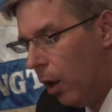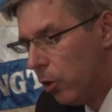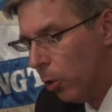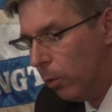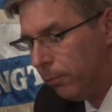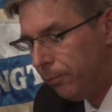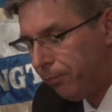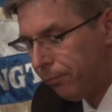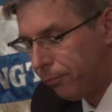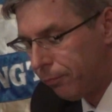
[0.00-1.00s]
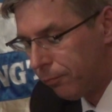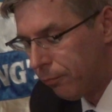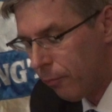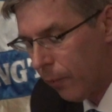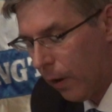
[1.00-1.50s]
So,
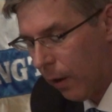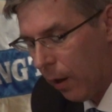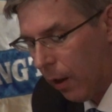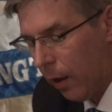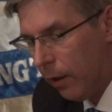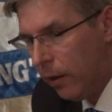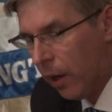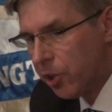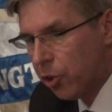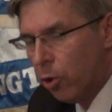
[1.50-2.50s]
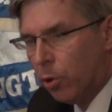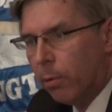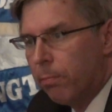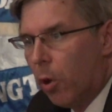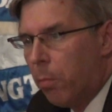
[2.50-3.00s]
you'll have
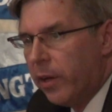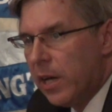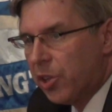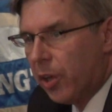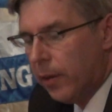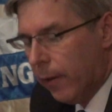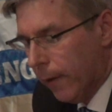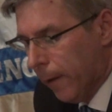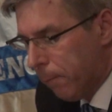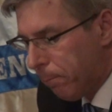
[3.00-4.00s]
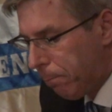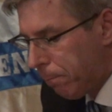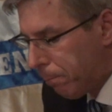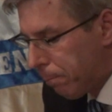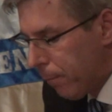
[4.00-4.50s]
saw probably yesterday
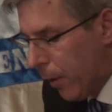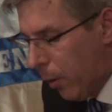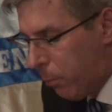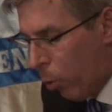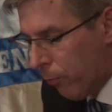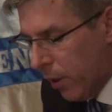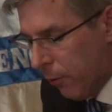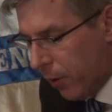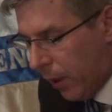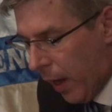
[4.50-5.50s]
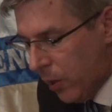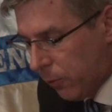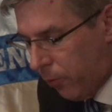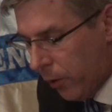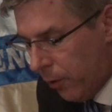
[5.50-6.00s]
the report for the
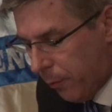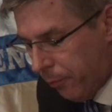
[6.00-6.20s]
King's Fund